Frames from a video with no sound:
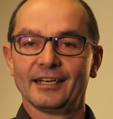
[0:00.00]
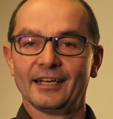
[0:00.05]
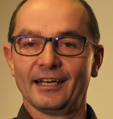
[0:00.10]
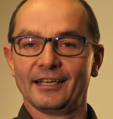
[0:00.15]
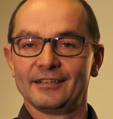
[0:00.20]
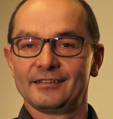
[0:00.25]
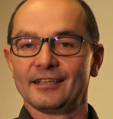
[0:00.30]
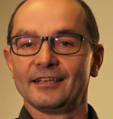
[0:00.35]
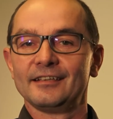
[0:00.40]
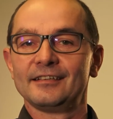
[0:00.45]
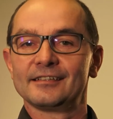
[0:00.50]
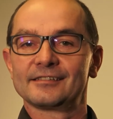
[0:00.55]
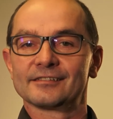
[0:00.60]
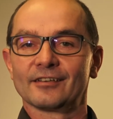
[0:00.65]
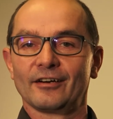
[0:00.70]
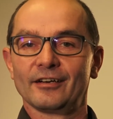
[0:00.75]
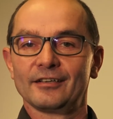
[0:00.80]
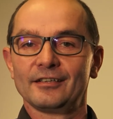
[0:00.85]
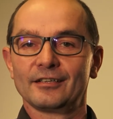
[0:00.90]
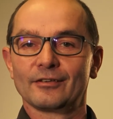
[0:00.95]
and then
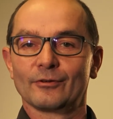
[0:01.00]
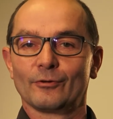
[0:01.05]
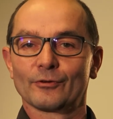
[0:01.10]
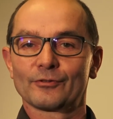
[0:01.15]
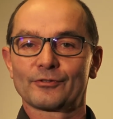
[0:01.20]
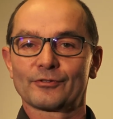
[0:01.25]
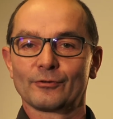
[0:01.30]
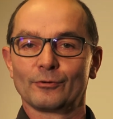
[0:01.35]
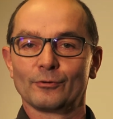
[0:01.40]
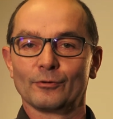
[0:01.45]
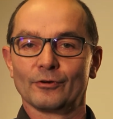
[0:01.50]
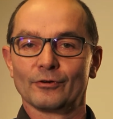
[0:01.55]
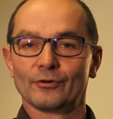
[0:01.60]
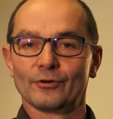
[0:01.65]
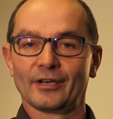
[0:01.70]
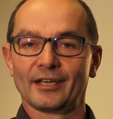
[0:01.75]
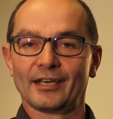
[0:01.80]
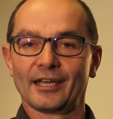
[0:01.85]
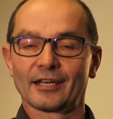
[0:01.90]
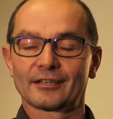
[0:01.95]
designing
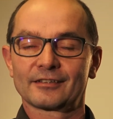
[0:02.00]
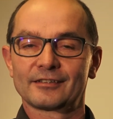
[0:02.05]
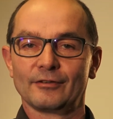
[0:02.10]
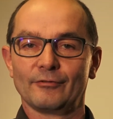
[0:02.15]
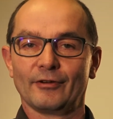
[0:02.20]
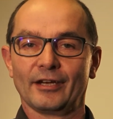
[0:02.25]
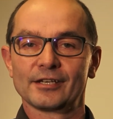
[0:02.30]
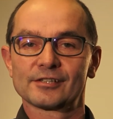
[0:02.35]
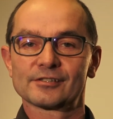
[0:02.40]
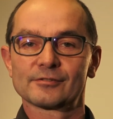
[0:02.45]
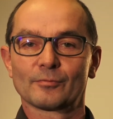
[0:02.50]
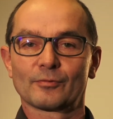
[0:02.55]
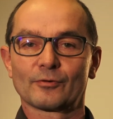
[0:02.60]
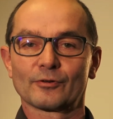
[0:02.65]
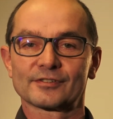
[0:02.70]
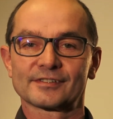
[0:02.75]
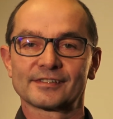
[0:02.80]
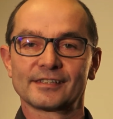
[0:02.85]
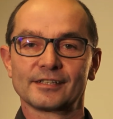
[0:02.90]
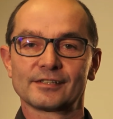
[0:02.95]
also an activation
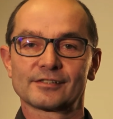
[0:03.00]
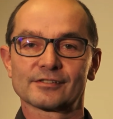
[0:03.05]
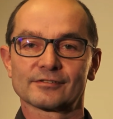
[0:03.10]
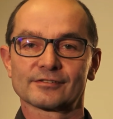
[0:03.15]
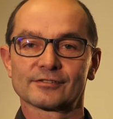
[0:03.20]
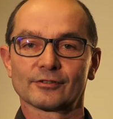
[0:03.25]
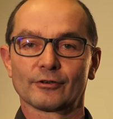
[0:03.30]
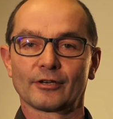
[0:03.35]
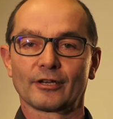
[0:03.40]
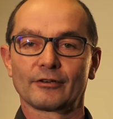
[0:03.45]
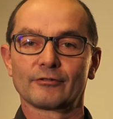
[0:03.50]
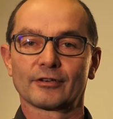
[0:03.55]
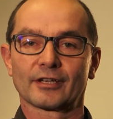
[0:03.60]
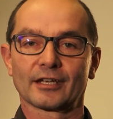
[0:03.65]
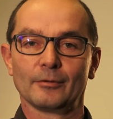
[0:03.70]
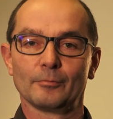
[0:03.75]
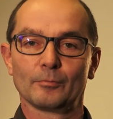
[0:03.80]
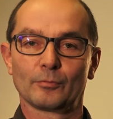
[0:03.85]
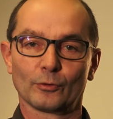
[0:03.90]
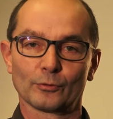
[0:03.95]
procedure so that we
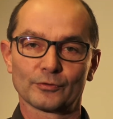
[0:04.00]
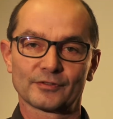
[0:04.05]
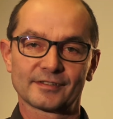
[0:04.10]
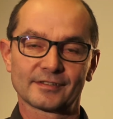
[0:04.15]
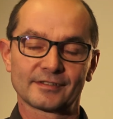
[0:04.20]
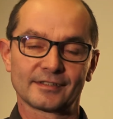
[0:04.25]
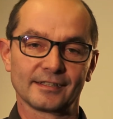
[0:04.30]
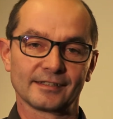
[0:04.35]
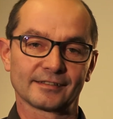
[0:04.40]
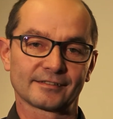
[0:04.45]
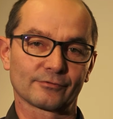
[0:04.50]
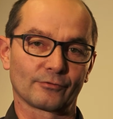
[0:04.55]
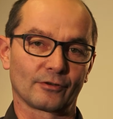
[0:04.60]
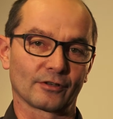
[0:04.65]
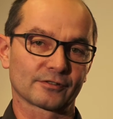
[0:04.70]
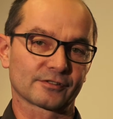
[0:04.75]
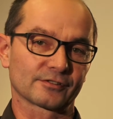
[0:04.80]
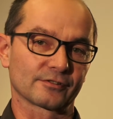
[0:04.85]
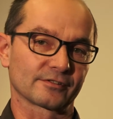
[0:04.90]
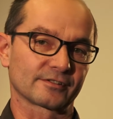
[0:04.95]
can put these
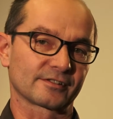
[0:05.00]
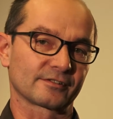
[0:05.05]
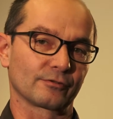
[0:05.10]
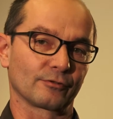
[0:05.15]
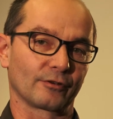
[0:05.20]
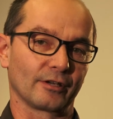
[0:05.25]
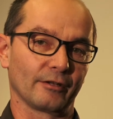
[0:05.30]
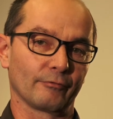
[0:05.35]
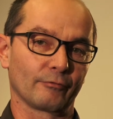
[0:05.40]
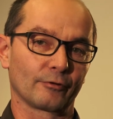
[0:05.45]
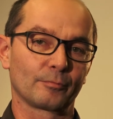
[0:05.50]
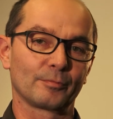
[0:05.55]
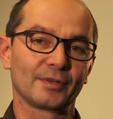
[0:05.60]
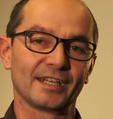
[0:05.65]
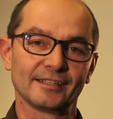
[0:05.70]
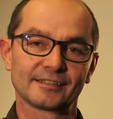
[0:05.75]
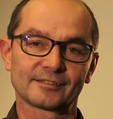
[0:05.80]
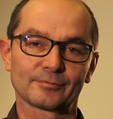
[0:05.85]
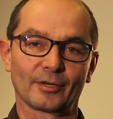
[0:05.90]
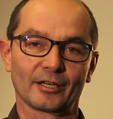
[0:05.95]
structures together
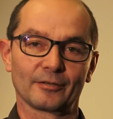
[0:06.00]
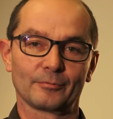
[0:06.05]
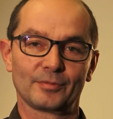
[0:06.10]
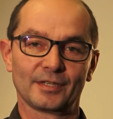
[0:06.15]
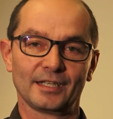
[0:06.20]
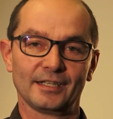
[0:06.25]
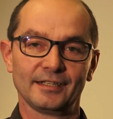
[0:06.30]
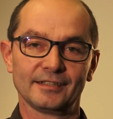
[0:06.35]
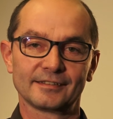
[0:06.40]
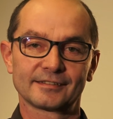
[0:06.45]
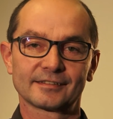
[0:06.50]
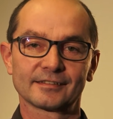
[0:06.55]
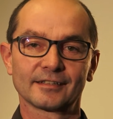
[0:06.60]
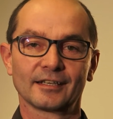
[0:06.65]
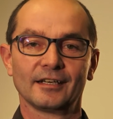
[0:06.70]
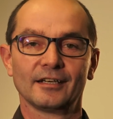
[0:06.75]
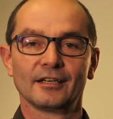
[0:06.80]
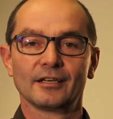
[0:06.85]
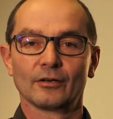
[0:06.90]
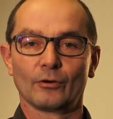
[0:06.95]
piece by piece
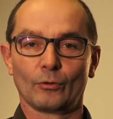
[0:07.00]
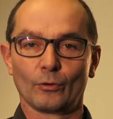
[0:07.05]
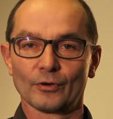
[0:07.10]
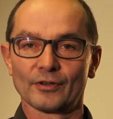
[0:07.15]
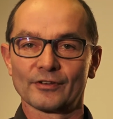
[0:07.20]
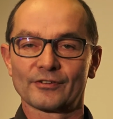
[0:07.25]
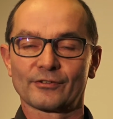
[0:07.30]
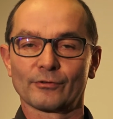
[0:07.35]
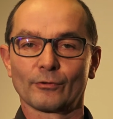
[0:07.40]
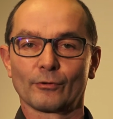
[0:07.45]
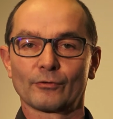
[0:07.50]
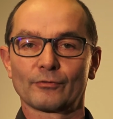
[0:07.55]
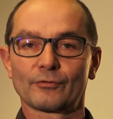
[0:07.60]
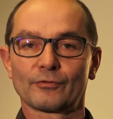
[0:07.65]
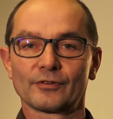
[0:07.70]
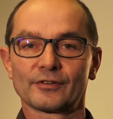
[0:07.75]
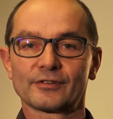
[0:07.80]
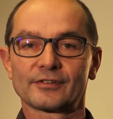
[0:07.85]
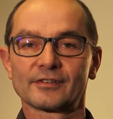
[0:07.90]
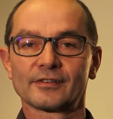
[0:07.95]
on a
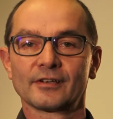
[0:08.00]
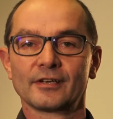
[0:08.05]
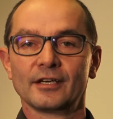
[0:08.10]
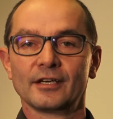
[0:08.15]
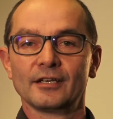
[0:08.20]
surface